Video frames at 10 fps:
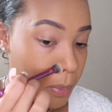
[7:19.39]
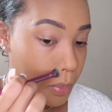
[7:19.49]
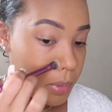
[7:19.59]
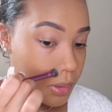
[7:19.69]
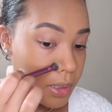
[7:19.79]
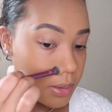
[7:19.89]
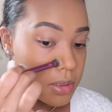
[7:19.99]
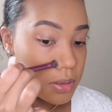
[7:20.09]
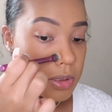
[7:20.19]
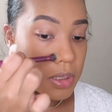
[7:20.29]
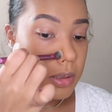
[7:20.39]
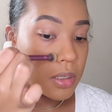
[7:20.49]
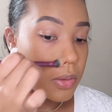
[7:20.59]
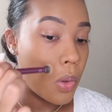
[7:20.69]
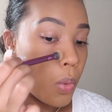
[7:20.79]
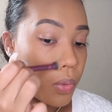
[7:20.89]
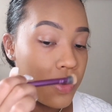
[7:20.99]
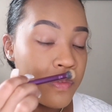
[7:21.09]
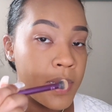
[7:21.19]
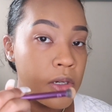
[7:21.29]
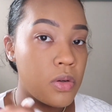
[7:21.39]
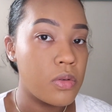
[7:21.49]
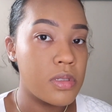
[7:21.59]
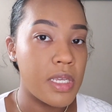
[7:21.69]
blend in the corner of my nose,